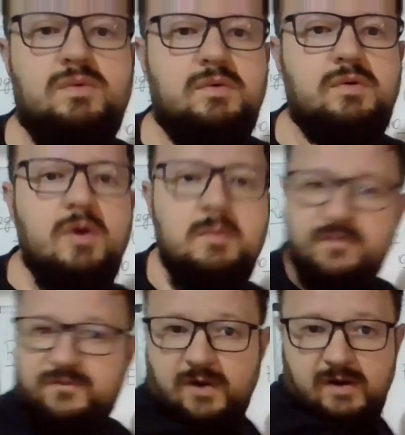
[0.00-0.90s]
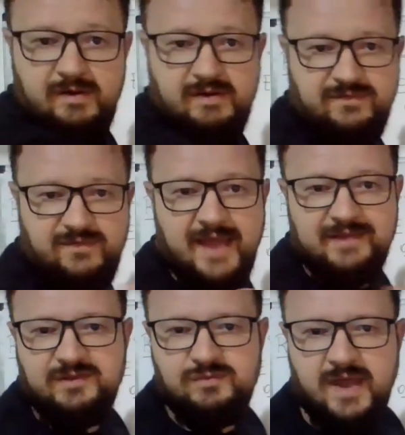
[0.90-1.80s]
room for a
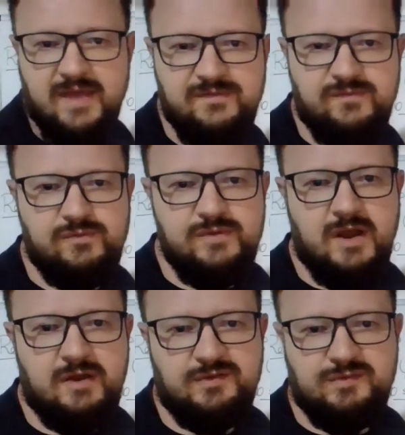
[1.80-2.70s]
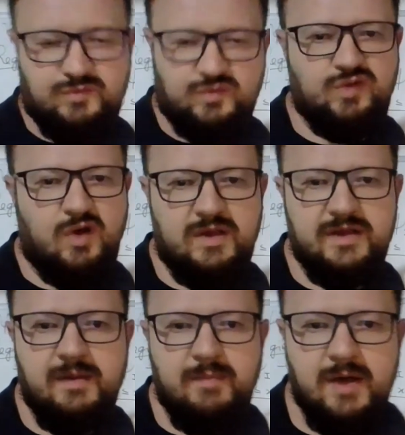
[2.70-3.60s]
reflected wave. We are
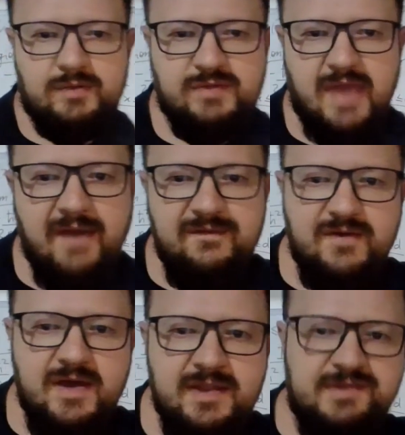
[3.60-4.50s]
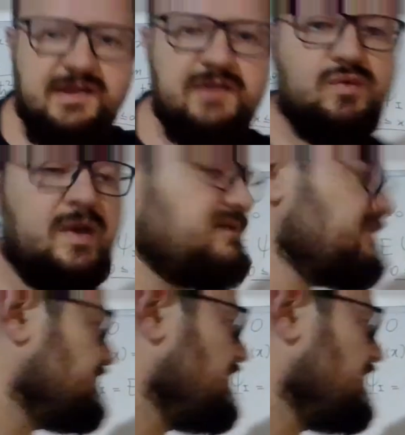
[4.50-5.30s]
talking about evanescent waves.